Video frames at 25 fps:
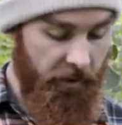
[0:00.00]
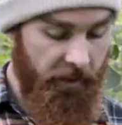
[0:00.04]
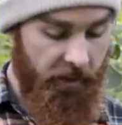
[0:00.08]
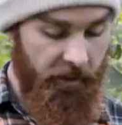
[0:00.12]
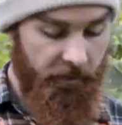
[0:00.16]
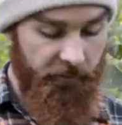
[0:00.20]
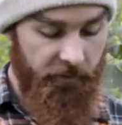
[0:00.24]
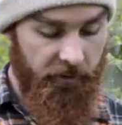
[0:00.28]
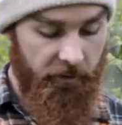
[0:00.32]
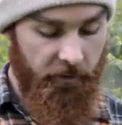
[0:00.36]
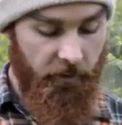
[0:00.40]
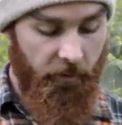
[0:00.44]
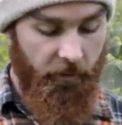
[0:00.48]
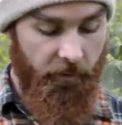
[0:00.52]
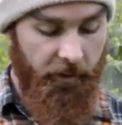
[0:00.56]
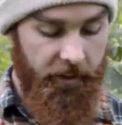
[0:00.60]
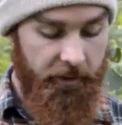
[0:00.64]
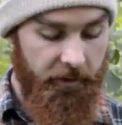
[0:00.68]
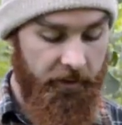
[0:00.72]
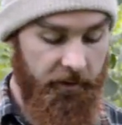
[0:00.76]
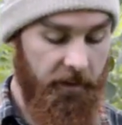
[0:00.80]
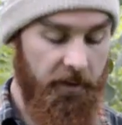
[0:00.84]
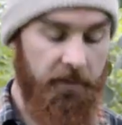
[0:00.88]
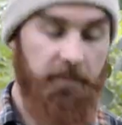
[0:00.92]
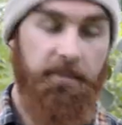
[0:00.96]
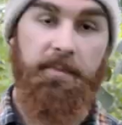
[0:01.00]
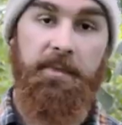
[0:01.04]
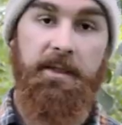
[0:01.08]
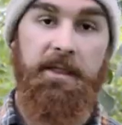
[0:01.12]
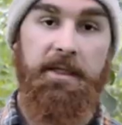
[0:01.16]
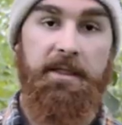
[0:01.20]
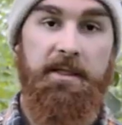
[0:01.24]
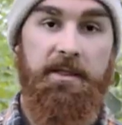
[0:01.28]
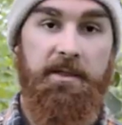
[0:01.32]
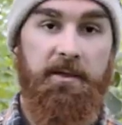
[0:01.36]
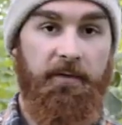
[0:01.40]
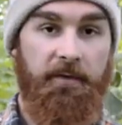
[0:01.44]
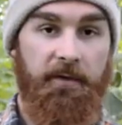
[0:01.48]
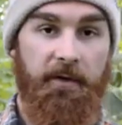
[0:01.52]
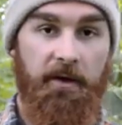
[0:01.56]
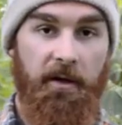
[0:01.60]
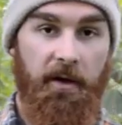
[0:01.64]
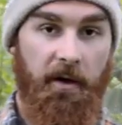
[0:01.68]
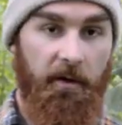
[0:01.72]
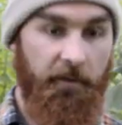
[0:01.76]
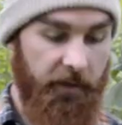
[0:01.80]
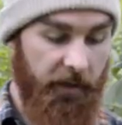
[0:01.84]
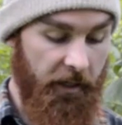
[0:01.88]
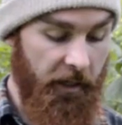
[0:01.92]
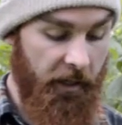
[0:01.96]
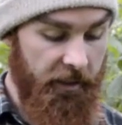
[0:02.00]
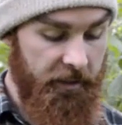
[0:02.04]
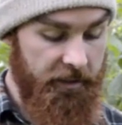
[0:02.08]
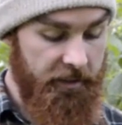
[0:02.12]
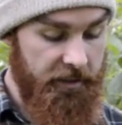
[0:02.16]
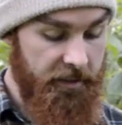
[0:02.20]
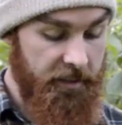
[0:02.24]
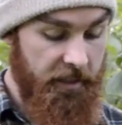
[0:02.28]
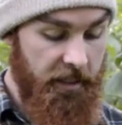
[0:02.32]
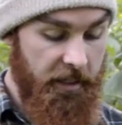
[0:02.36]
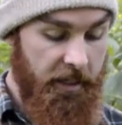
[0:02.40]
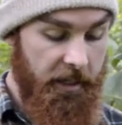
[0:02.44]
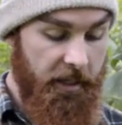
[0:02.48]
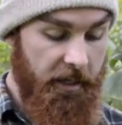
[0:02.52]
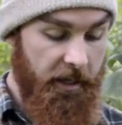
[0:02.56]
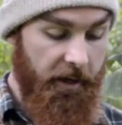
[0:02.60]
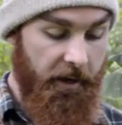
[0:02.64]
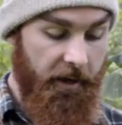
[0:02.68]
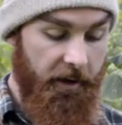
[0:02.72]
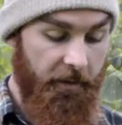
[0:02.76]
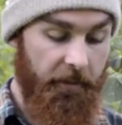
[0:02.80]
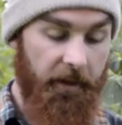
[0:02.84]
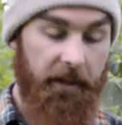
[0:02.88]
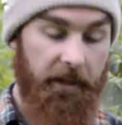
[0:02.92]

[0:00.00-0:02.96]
we're having quite a beast of a carving axe. I'm